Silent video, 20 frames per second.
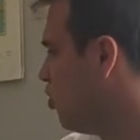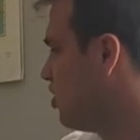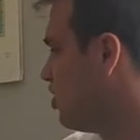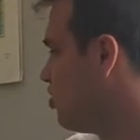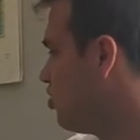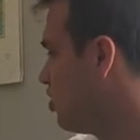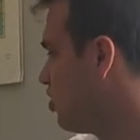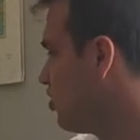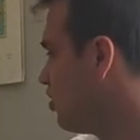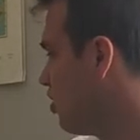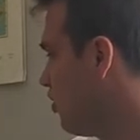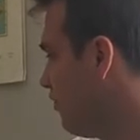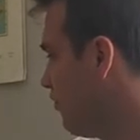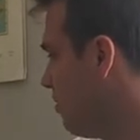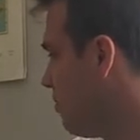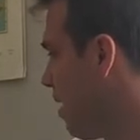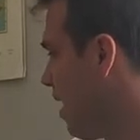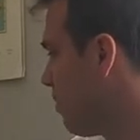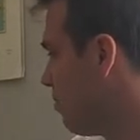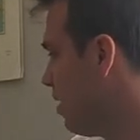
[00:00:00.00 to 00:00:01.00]
oh, you're just off the
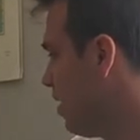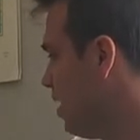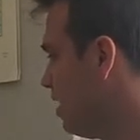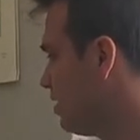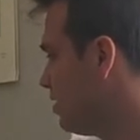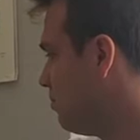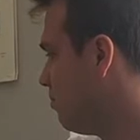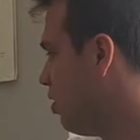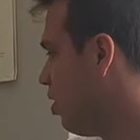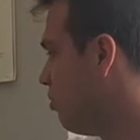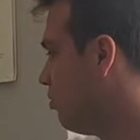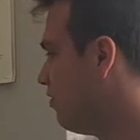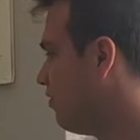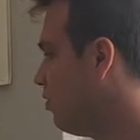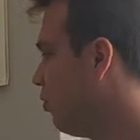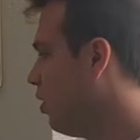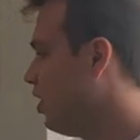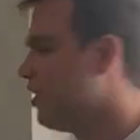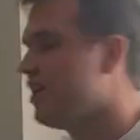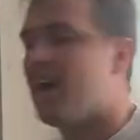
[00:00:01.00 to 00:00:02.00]
map. Here's the bottom of the
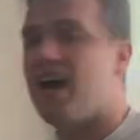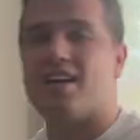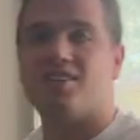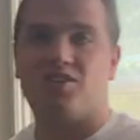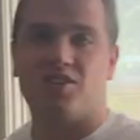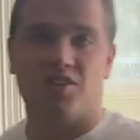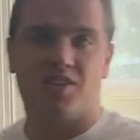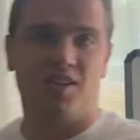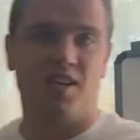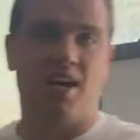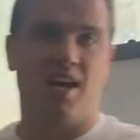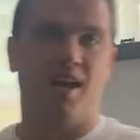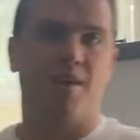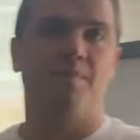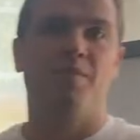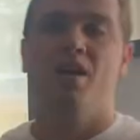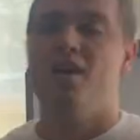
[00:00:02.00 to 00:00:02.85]
word hassocks here.